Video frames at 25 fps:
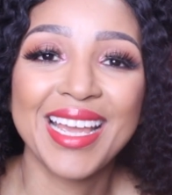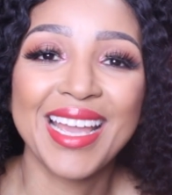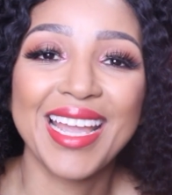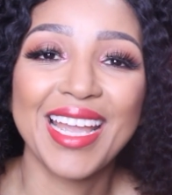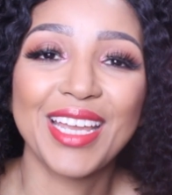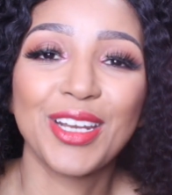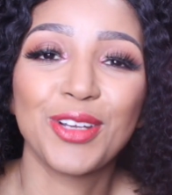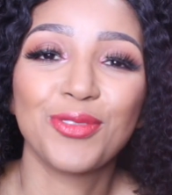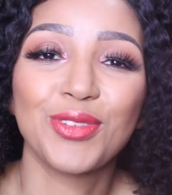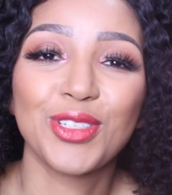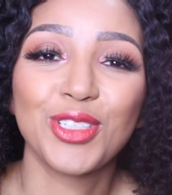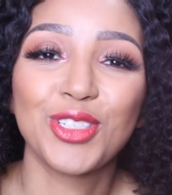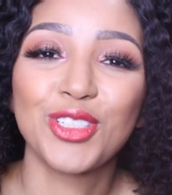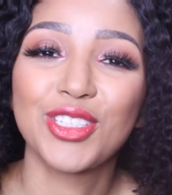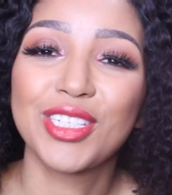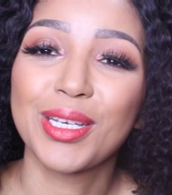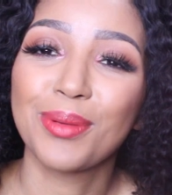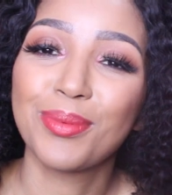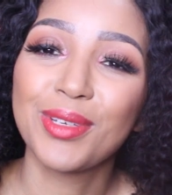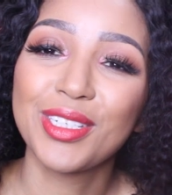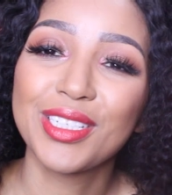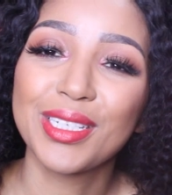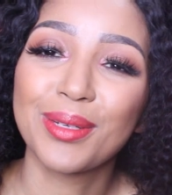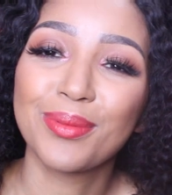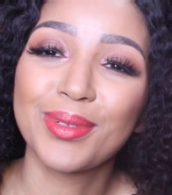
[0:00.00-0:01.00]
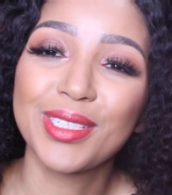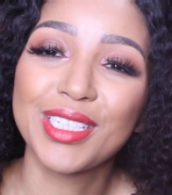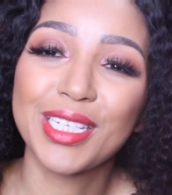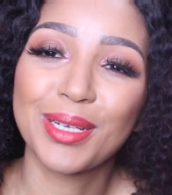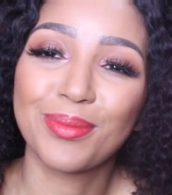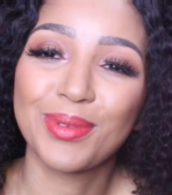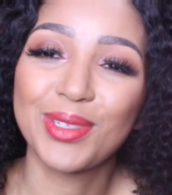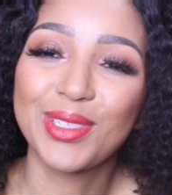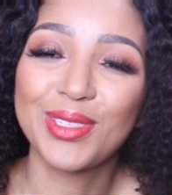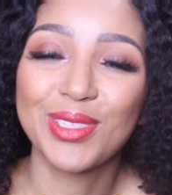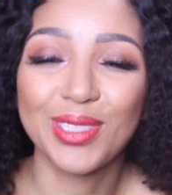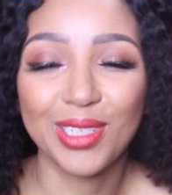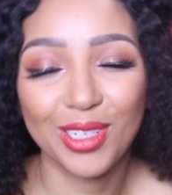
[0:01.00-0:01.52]
head over to
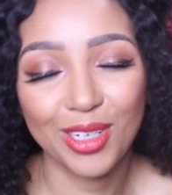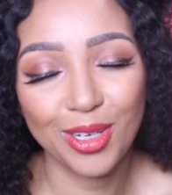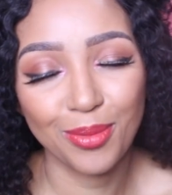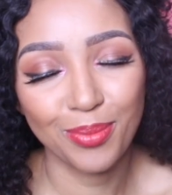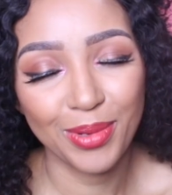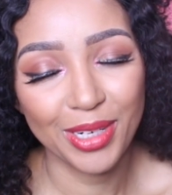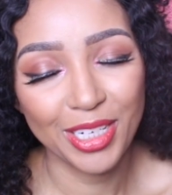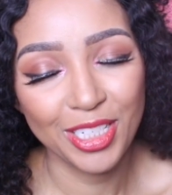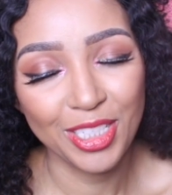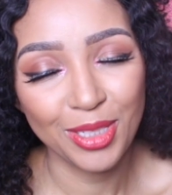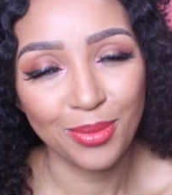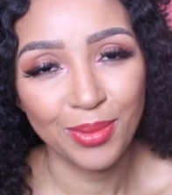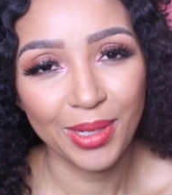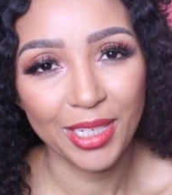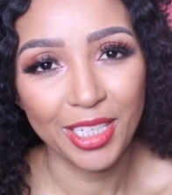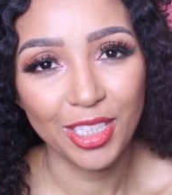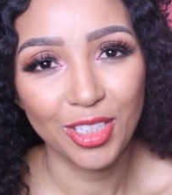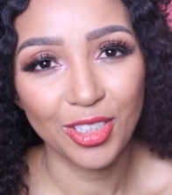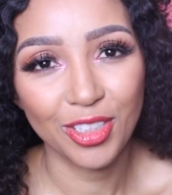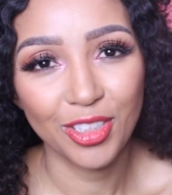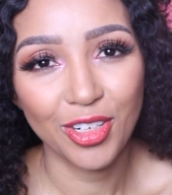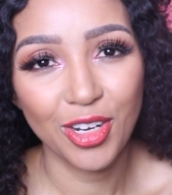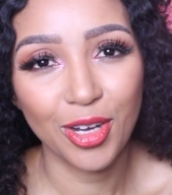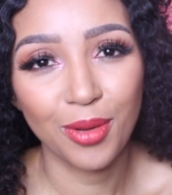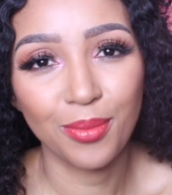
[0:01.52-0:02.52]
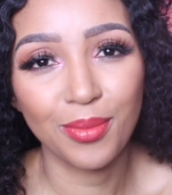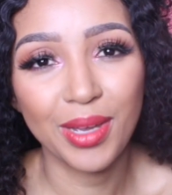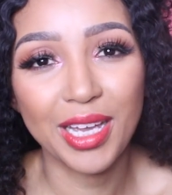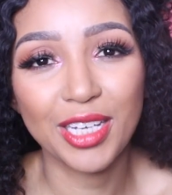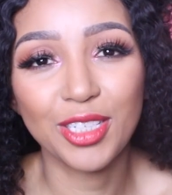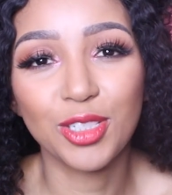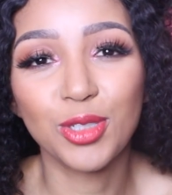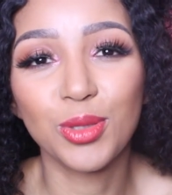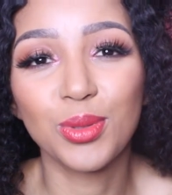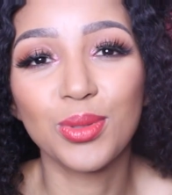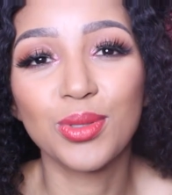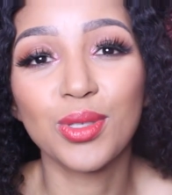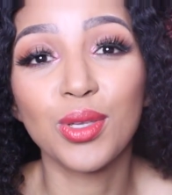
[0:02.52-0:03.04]
www.kopanoshimange.com
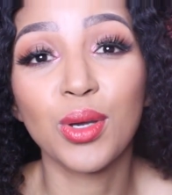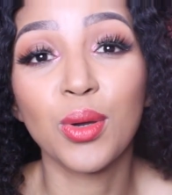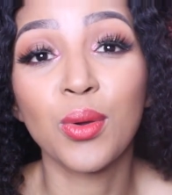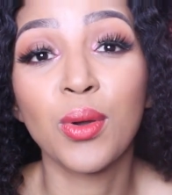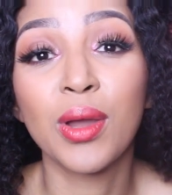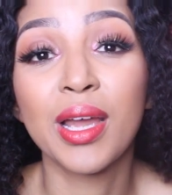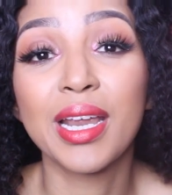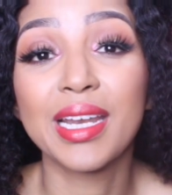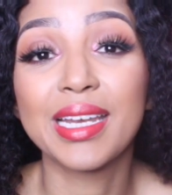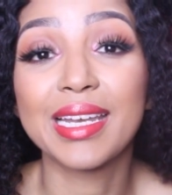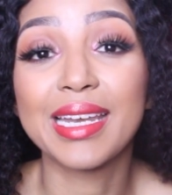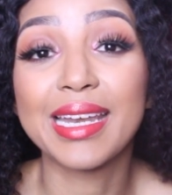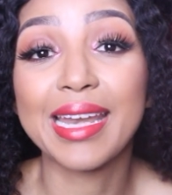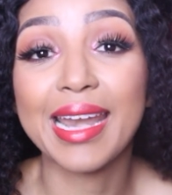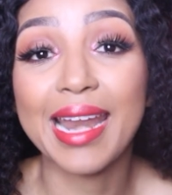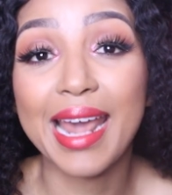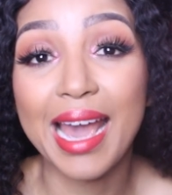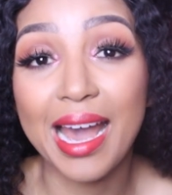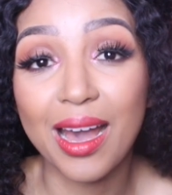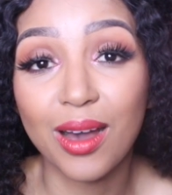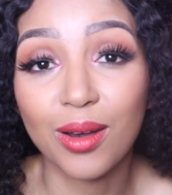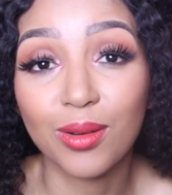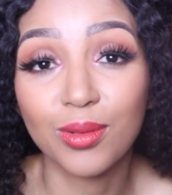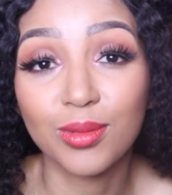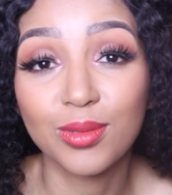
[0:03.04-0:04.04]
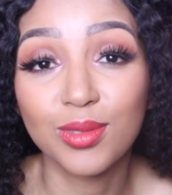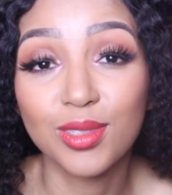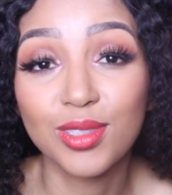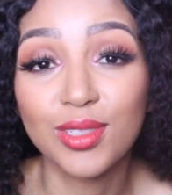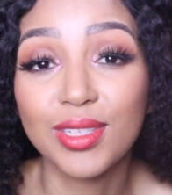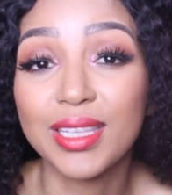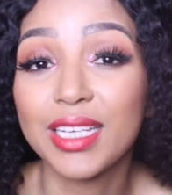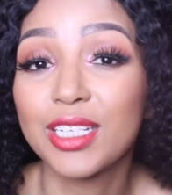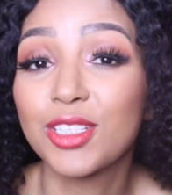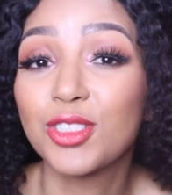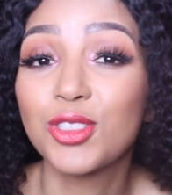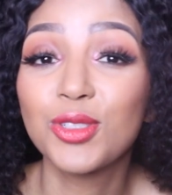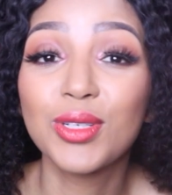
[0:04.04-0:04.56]
and do so now
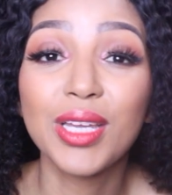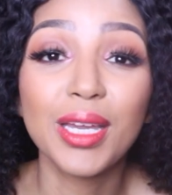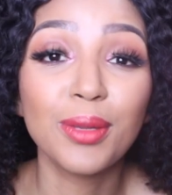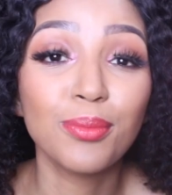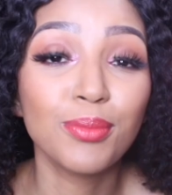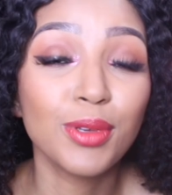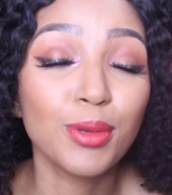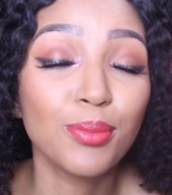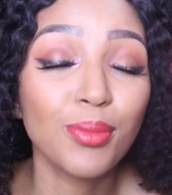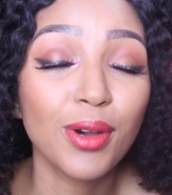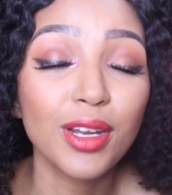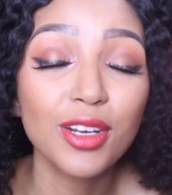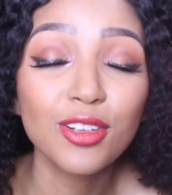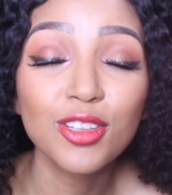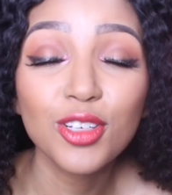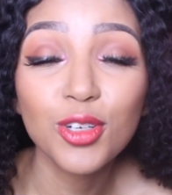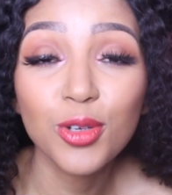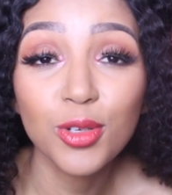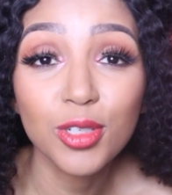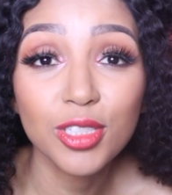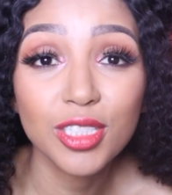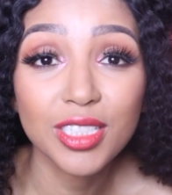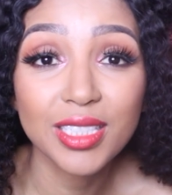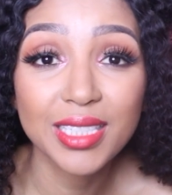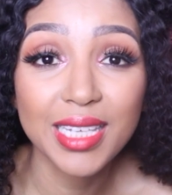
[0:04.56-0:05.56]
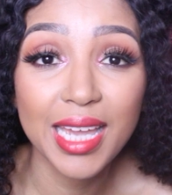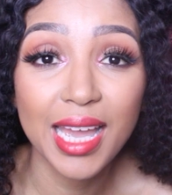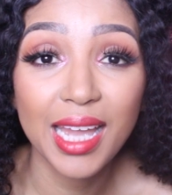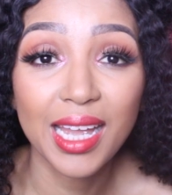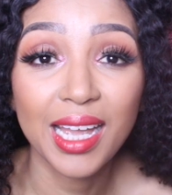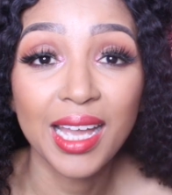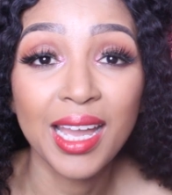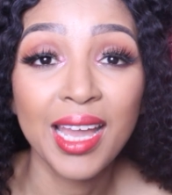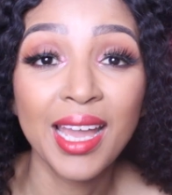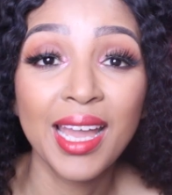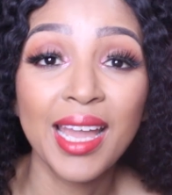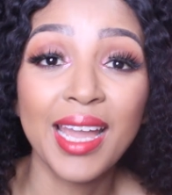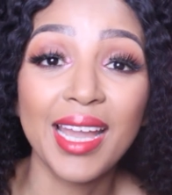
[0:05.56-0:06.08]
so that you can be part of the gorgeous
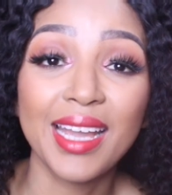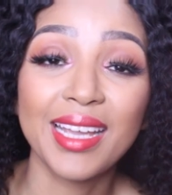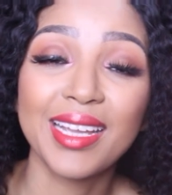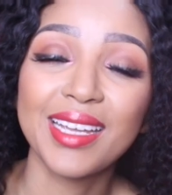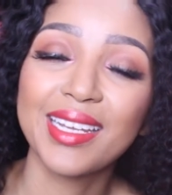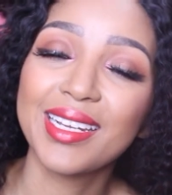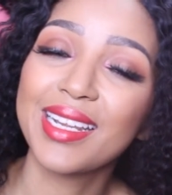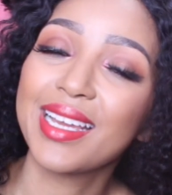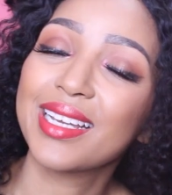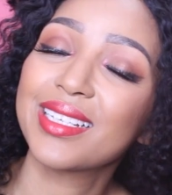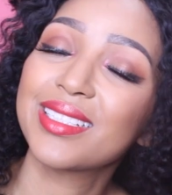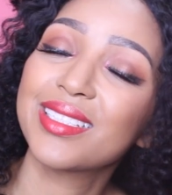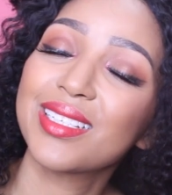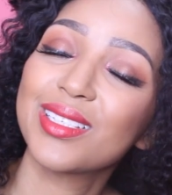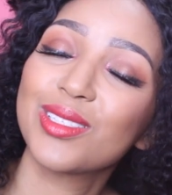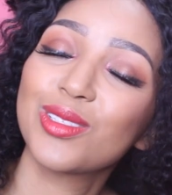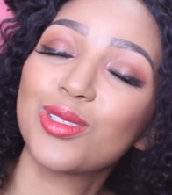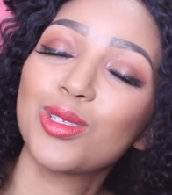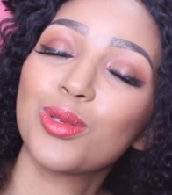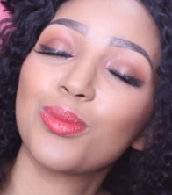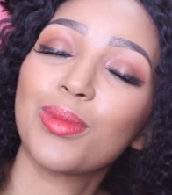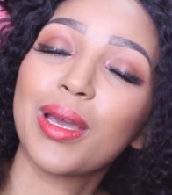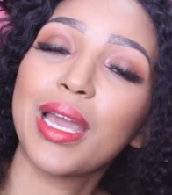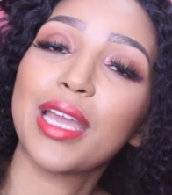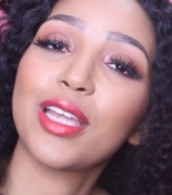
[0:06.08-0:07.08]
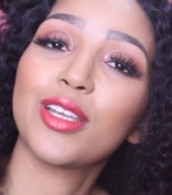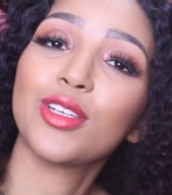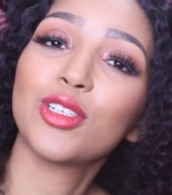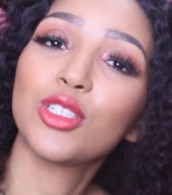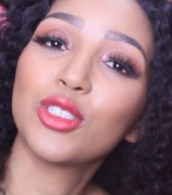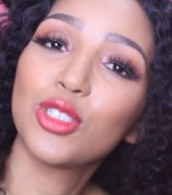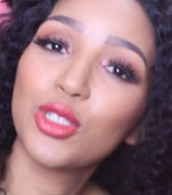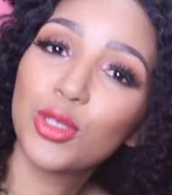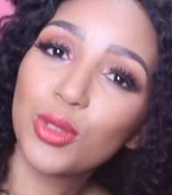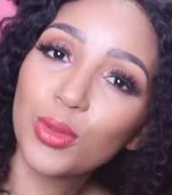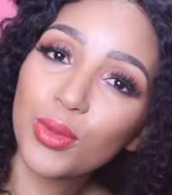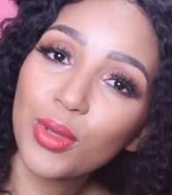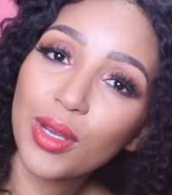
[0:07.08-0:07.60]
gang and get access to my
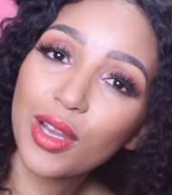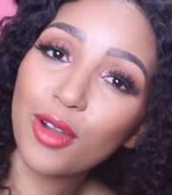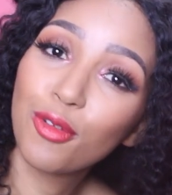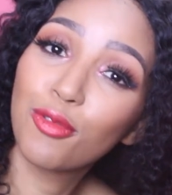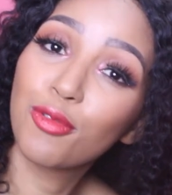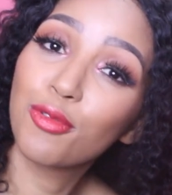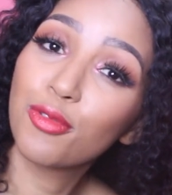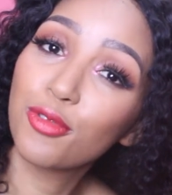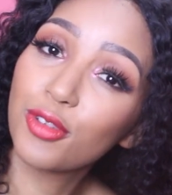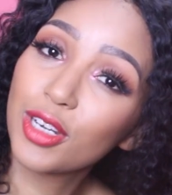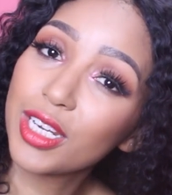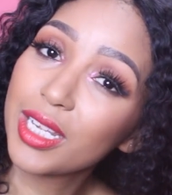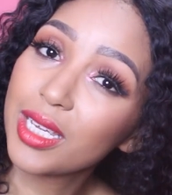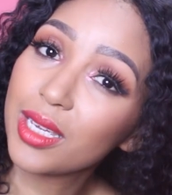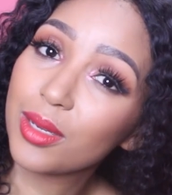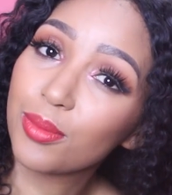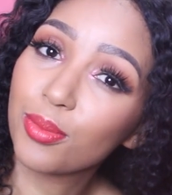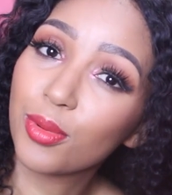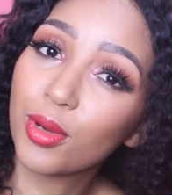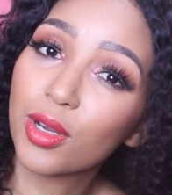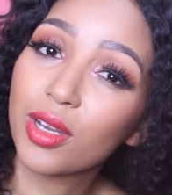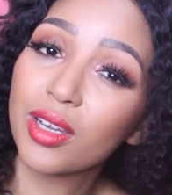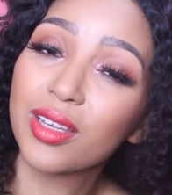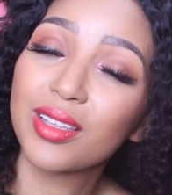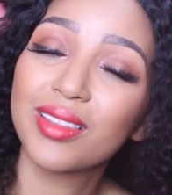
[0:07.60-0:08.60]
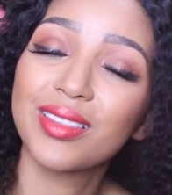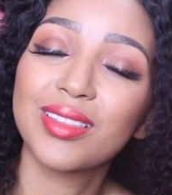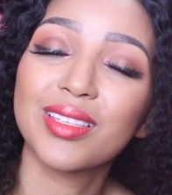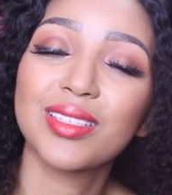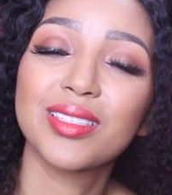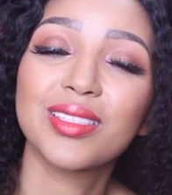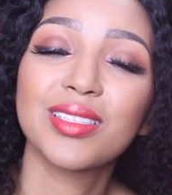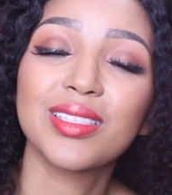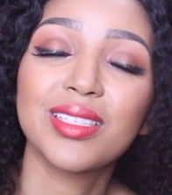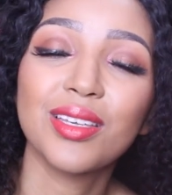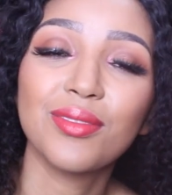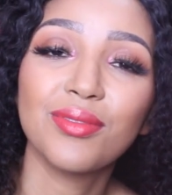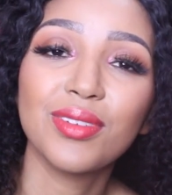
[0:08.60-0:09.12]
new free ebook, The
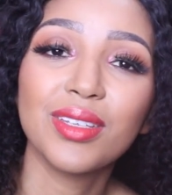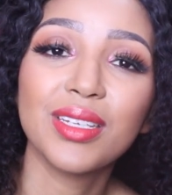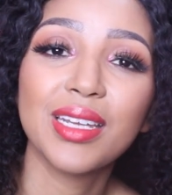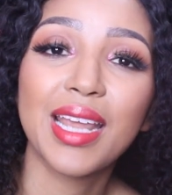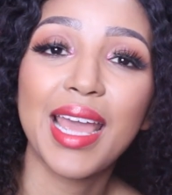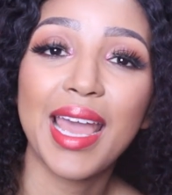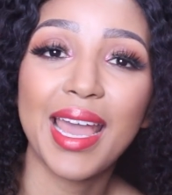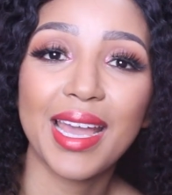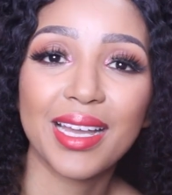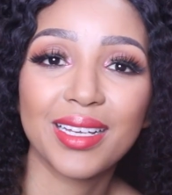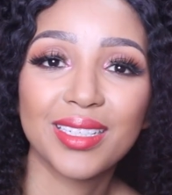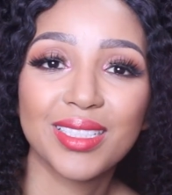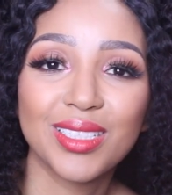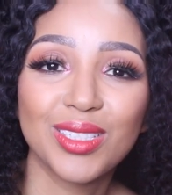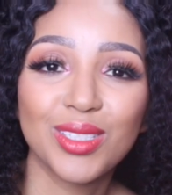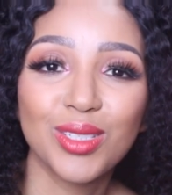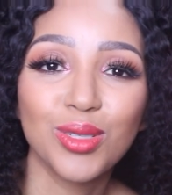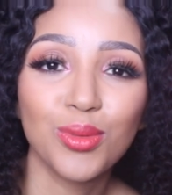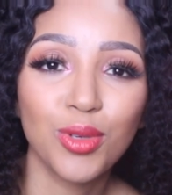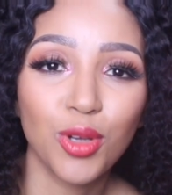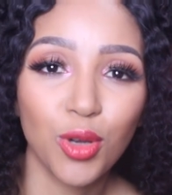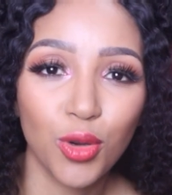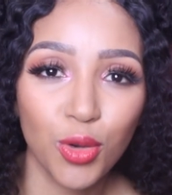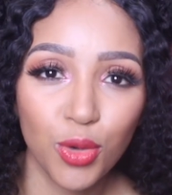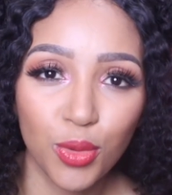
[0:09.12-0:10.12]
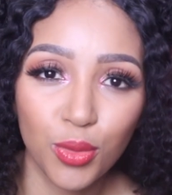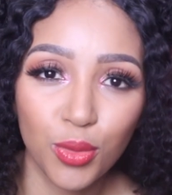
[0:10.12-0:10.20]
7 Hacks to,